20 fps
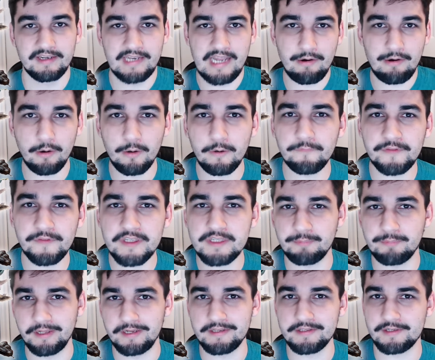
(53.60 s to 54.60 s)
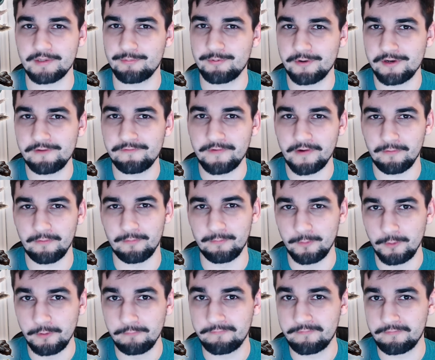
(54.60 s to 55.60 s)
Now all of these planes are pretty far
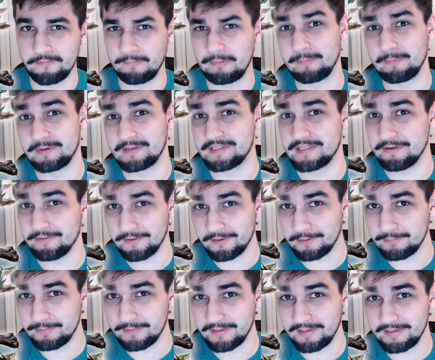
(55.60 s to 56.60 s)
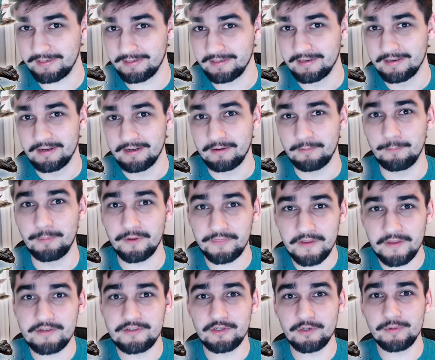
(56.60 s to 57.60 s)
removed from the material plane, but
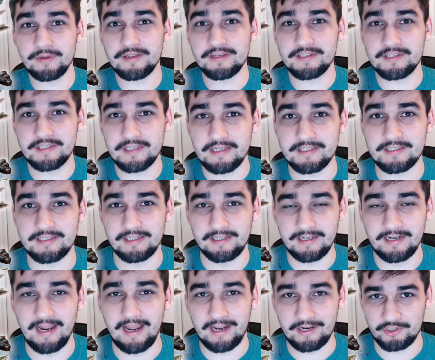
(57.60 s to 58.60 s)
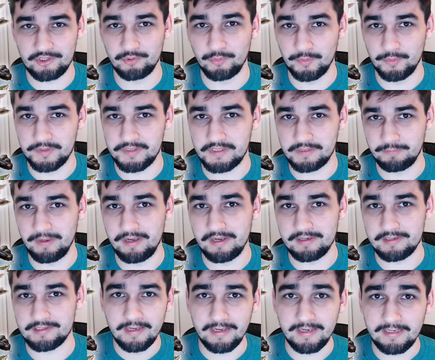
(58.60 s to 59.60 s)
they do exist in an actual
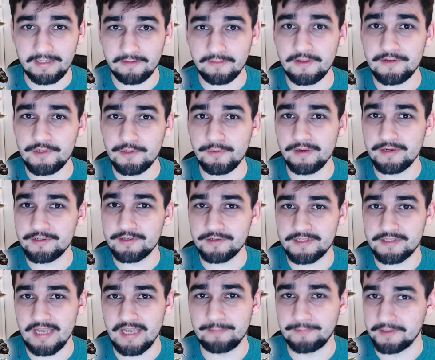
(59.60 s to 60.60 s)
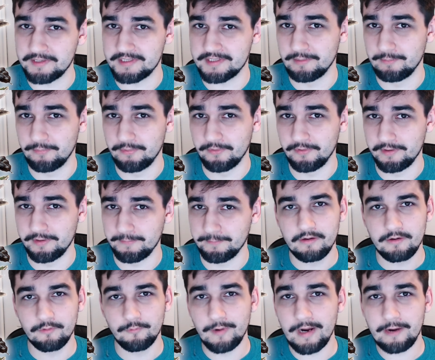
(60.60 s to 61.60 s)
space, and they do intercept at some point.
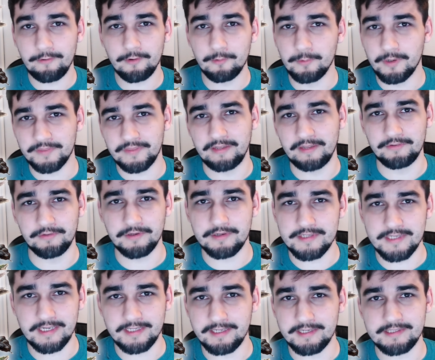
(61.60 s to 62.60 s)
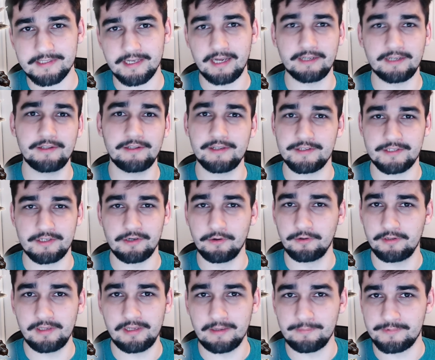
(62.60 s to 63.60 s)
Where and what that looks like exactly is
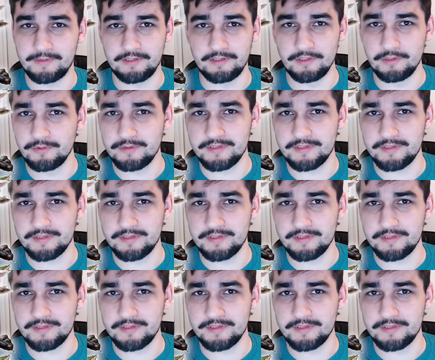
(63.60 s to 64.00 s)
totally up to you